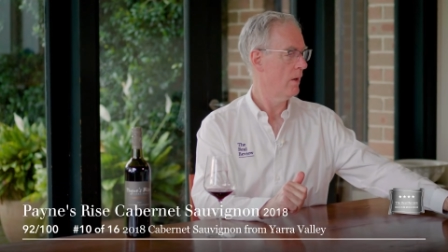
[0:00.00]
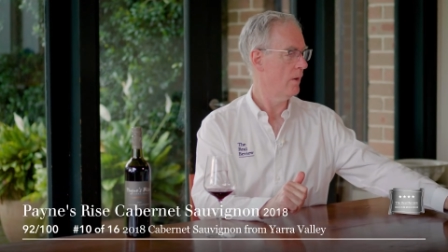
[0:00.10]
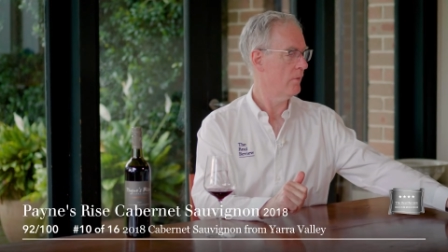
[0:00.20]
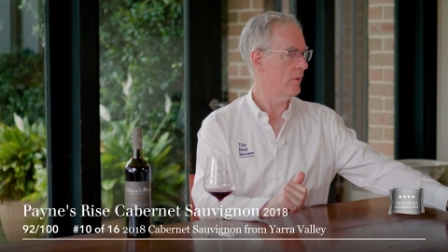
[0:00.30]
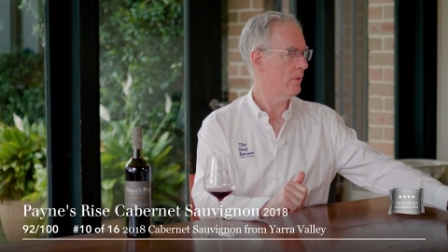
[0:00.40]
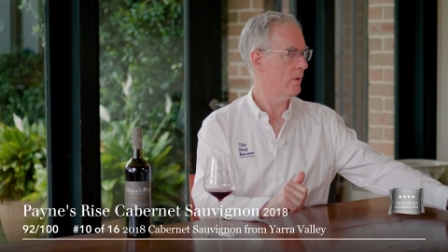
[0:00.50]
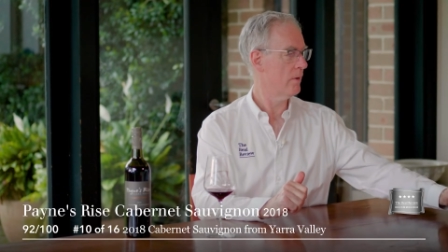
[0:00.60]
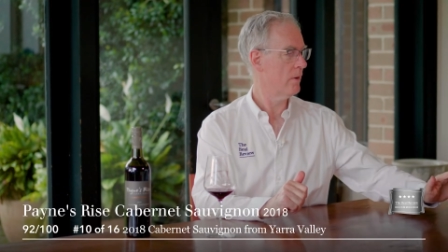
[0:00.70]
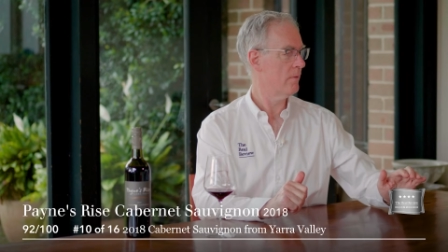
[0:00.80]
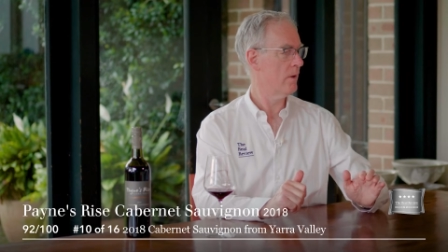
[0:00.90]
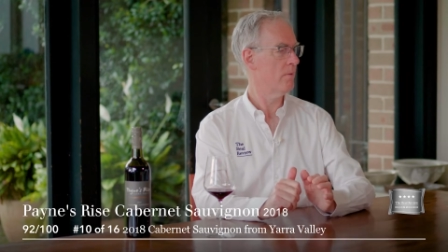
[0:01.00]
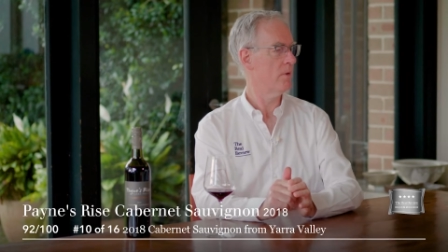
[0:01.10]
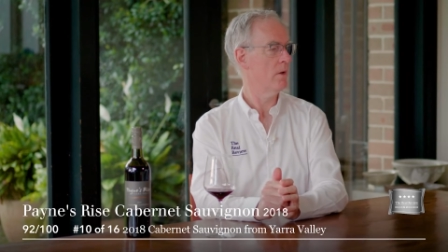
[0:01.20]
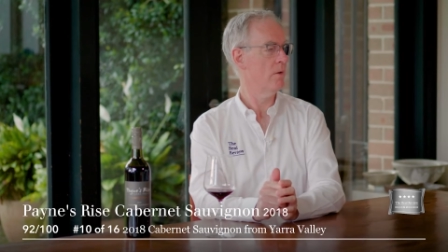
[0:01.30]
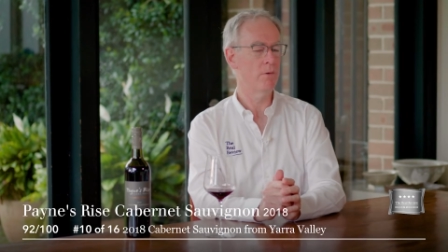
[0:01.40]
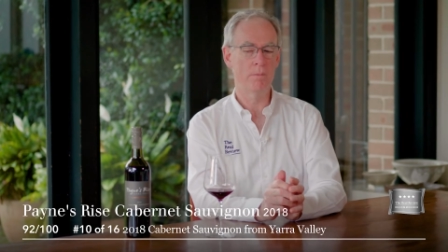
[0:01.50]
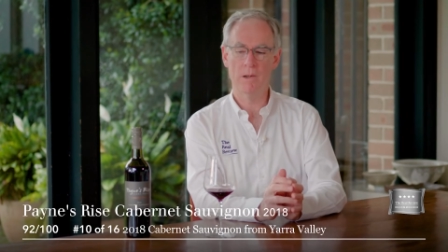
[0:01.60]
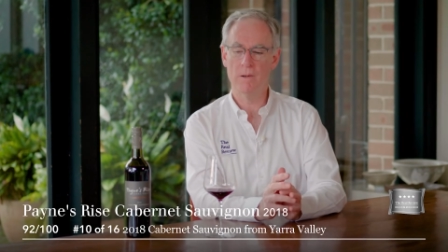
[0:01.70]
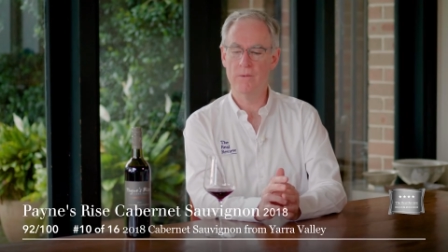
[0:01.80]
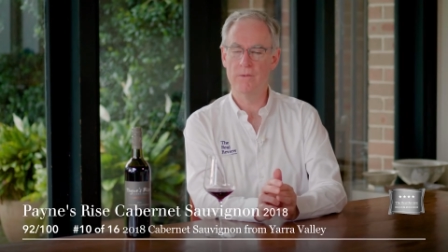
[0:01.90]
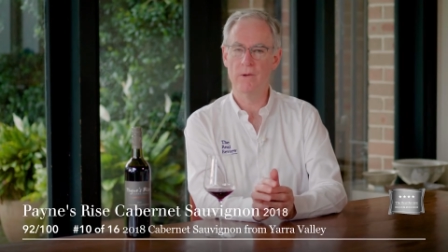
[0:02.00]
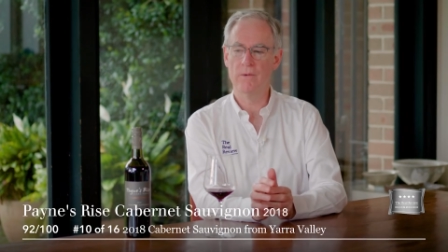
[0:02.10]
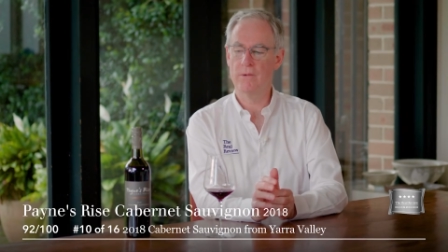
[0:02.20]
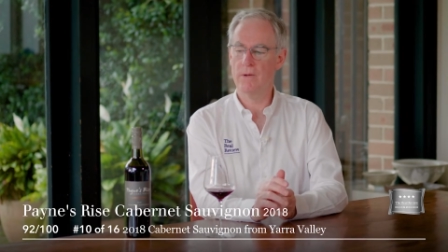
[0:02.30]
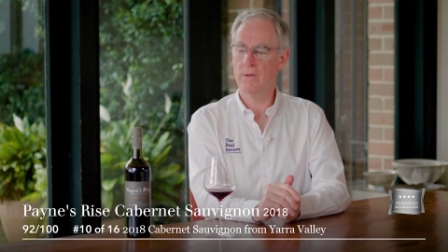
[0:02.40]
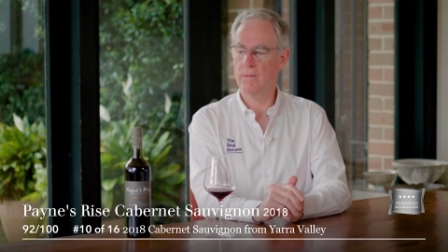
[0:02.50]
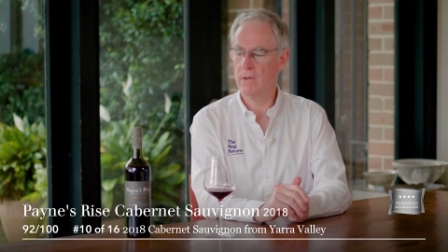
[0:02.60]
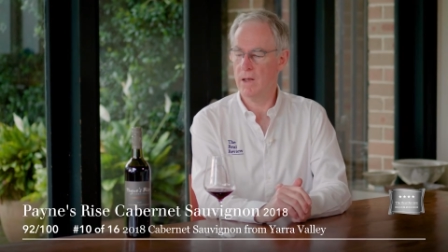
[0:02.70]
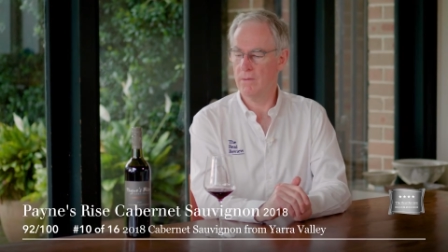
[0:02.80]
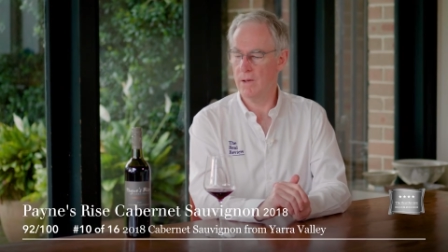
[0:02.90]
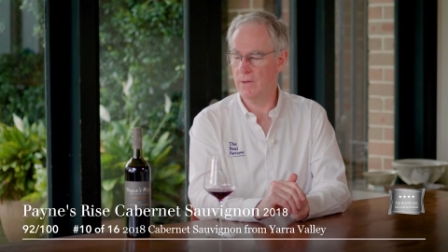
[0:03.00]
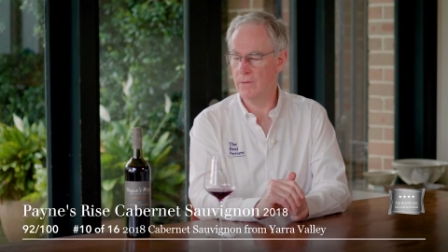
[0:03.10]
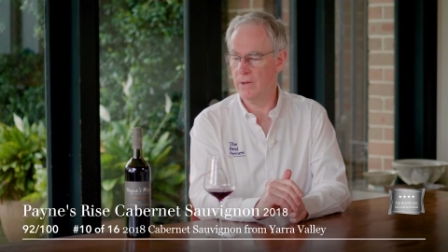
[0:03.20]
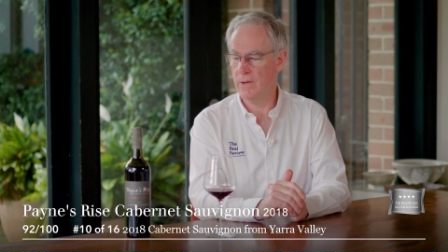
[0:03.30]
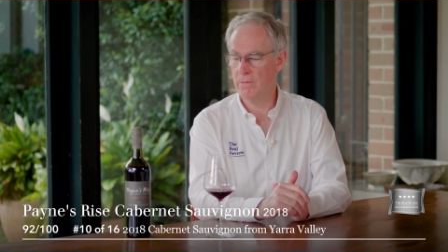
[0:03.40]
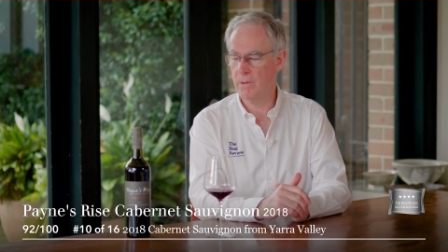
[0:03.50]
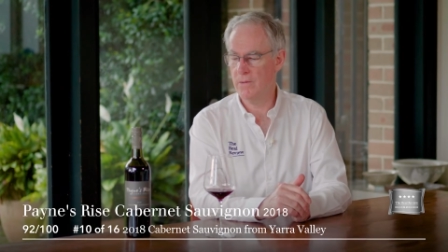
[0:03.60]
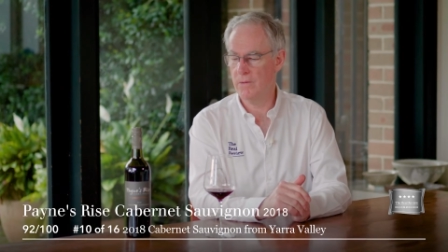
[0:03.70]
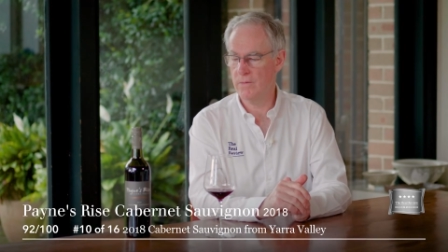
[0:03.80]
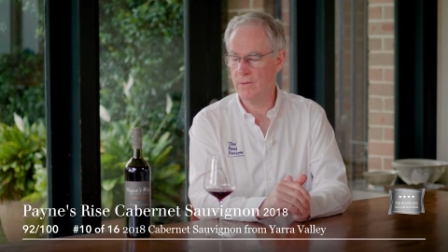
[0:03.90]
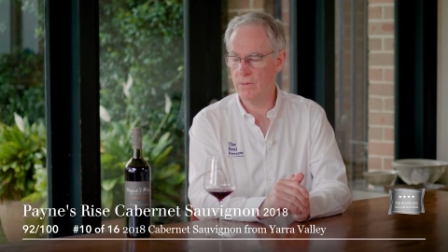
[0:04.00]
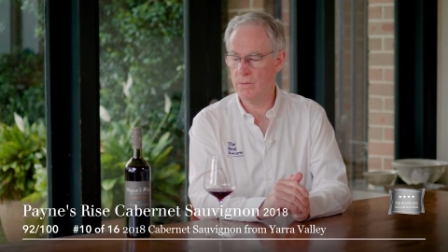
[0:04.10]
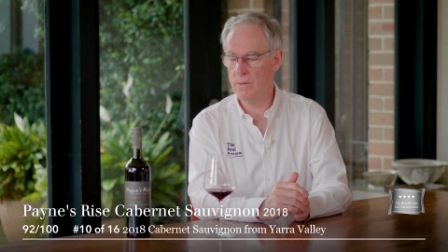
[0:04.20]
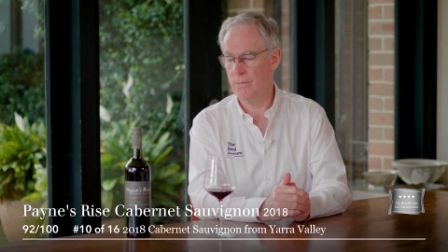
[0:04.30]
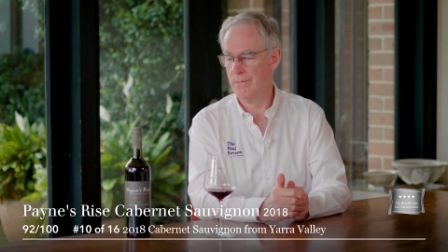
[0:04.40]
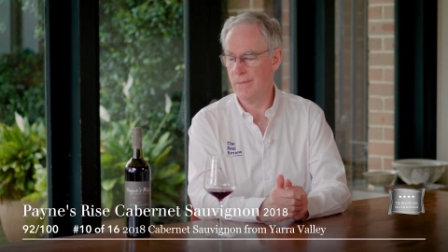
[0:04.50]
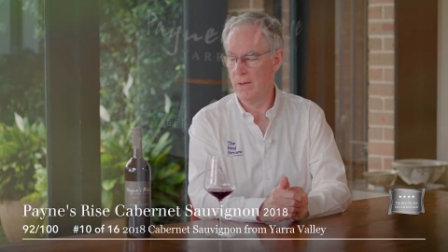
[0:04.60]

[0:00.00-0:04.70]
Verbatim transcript: It's only $35 a bottle, so it's not outrageously expensive at all.